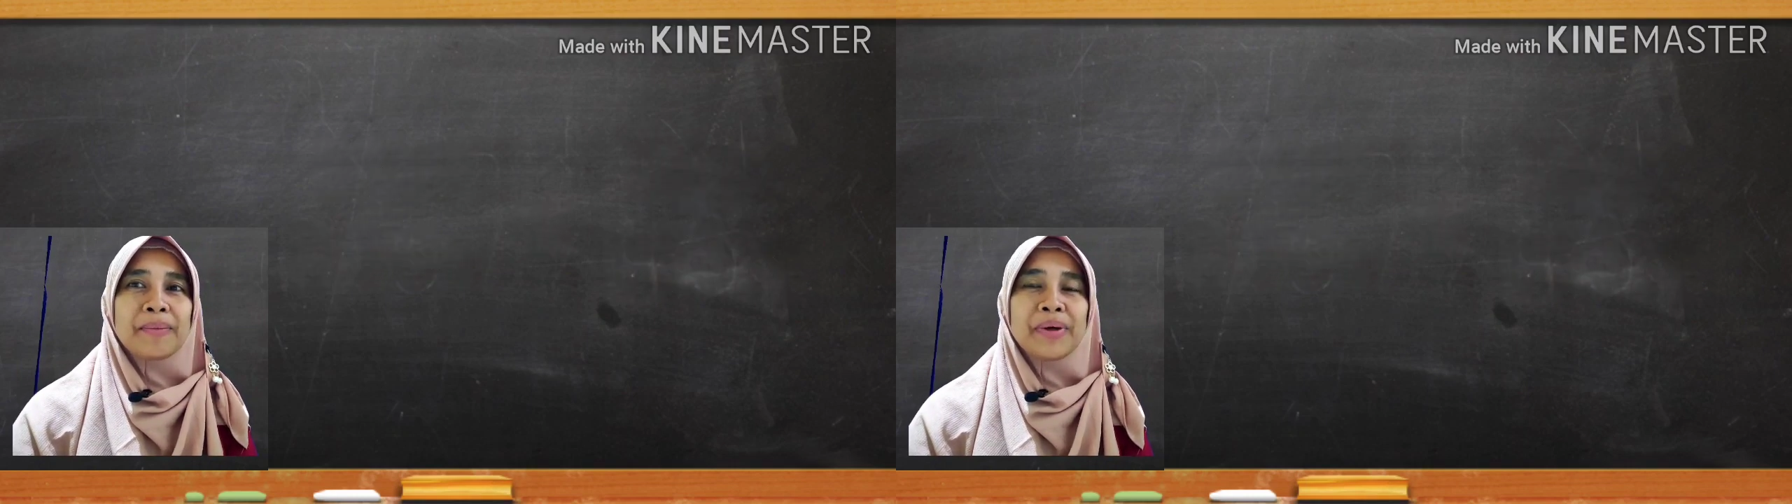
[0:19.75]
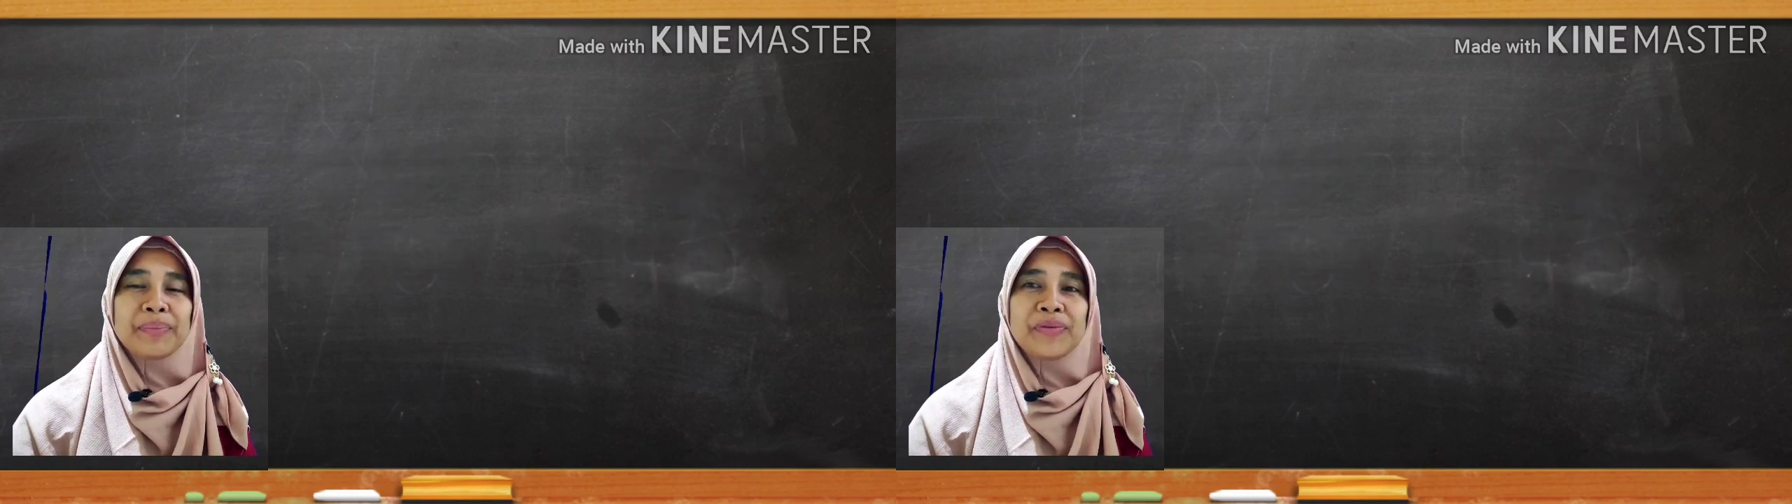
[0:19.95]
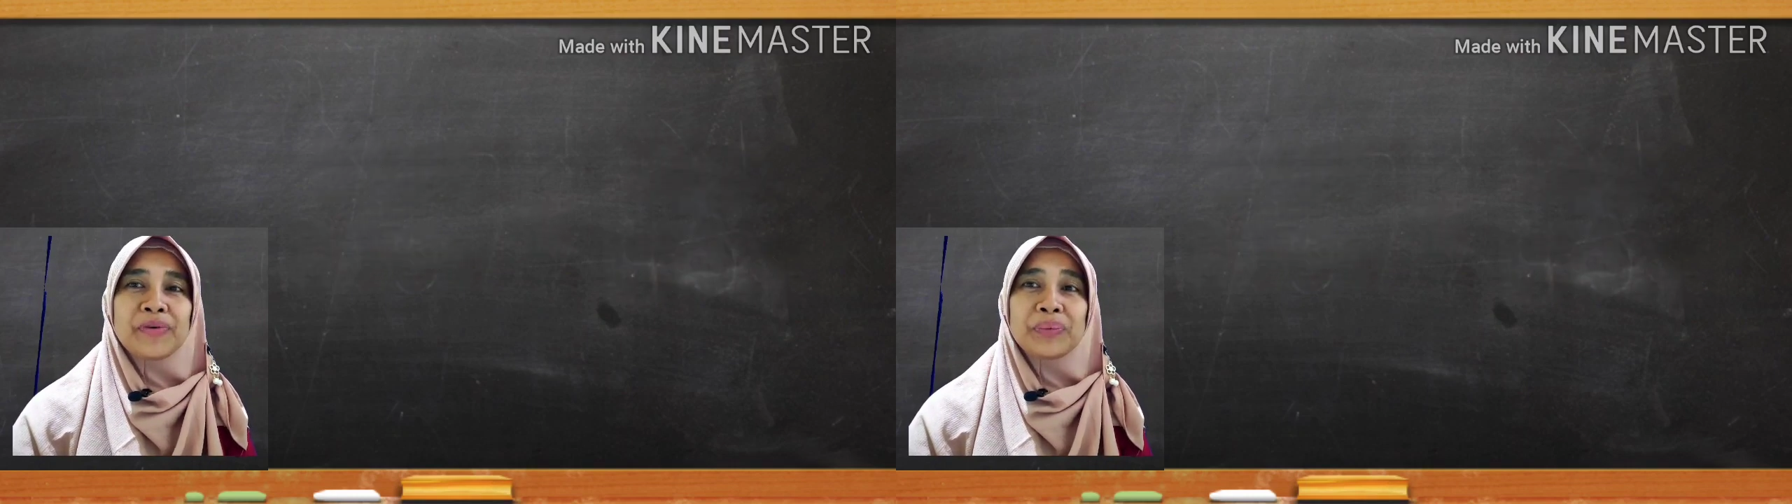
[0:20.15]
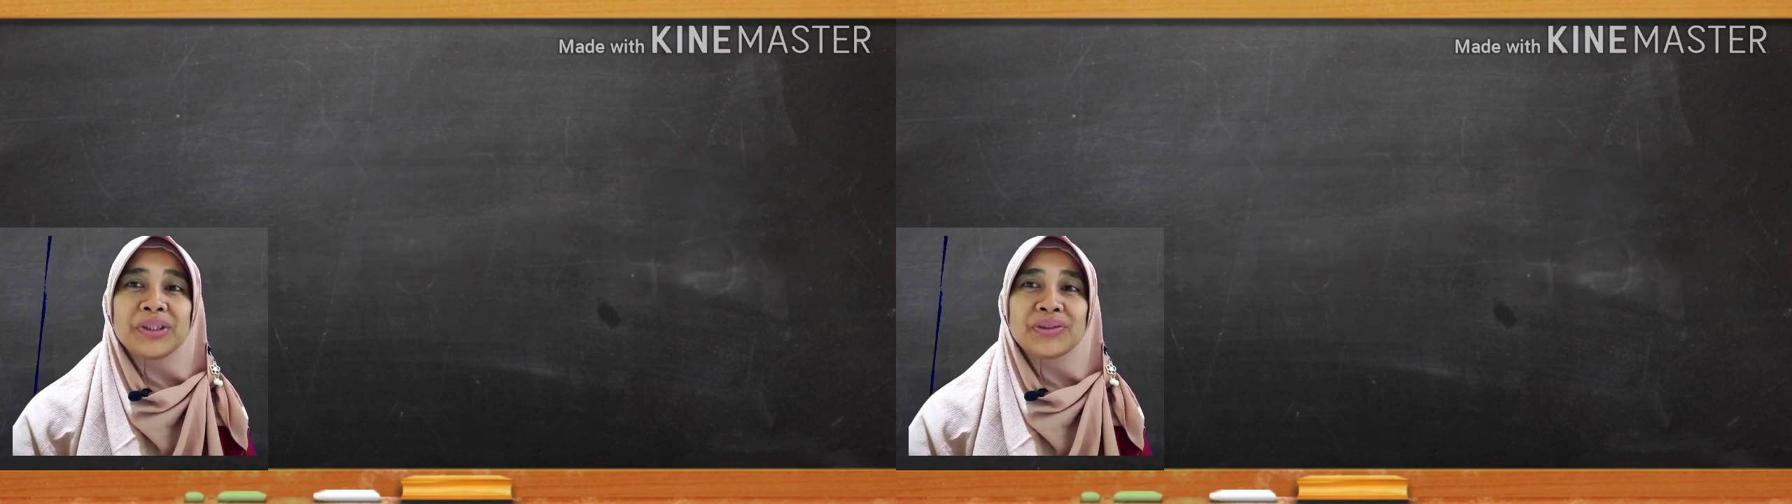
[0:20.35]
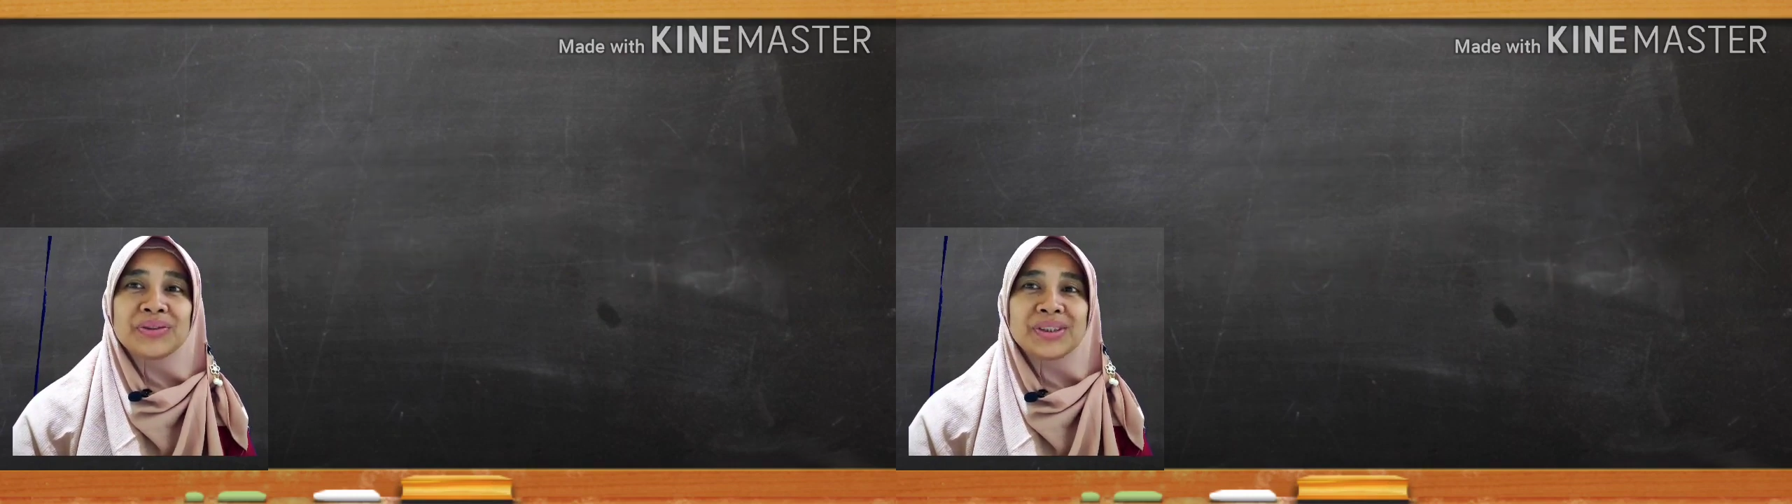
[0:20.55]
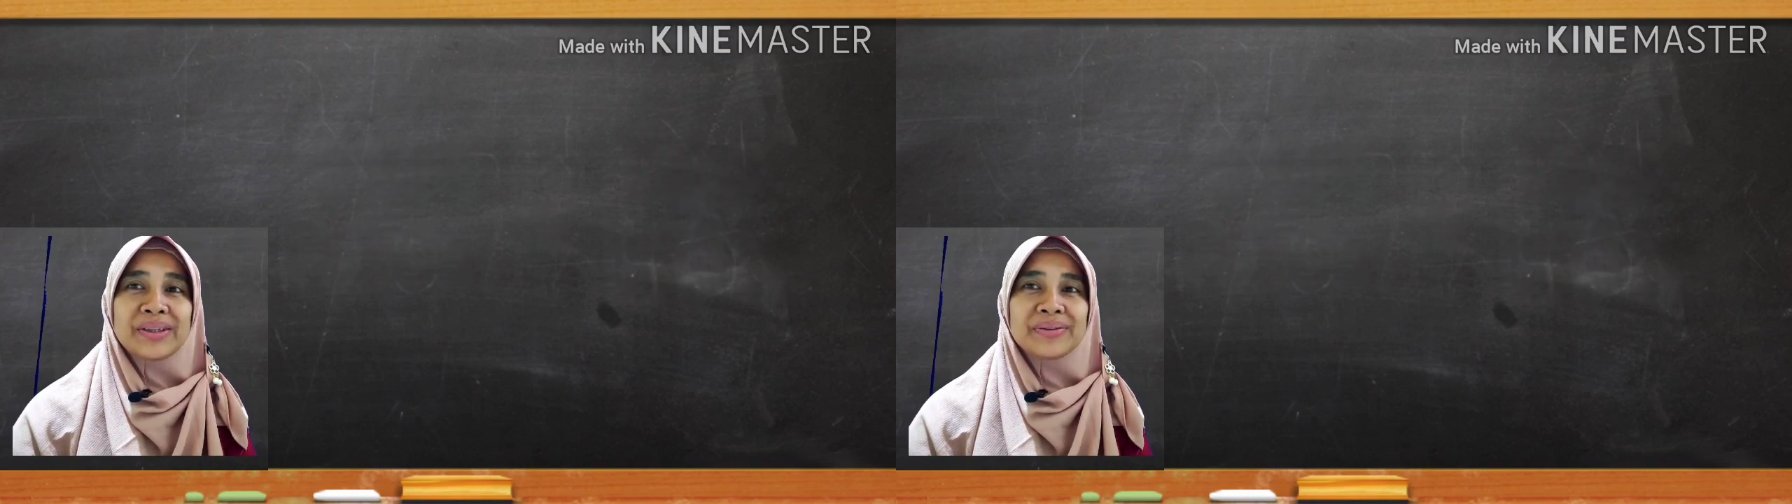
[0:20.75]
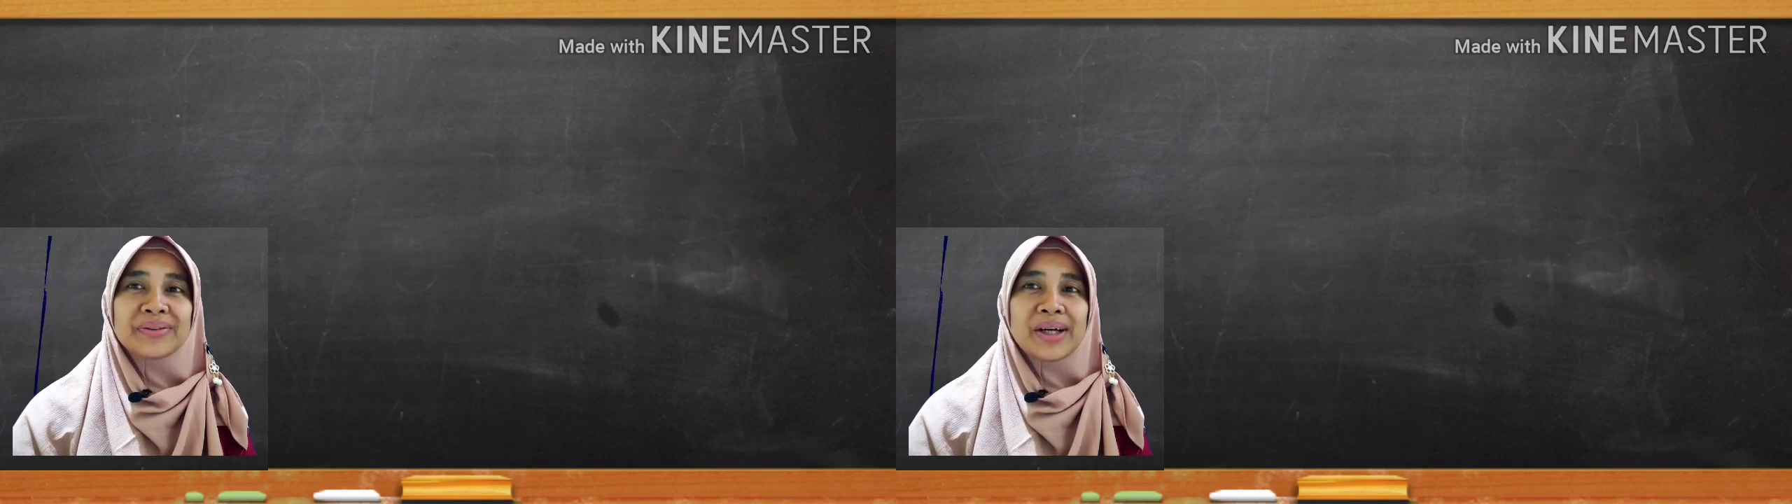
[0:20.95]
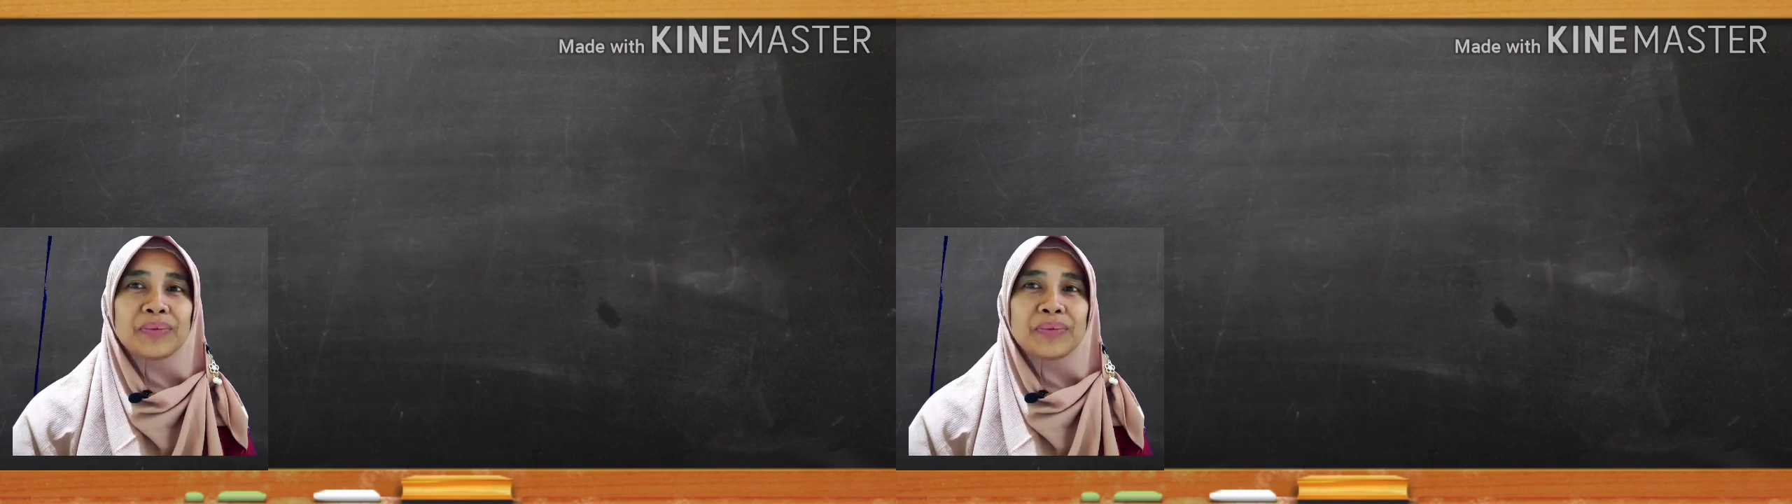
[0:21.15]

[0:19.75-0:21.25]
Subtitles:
But before we do so,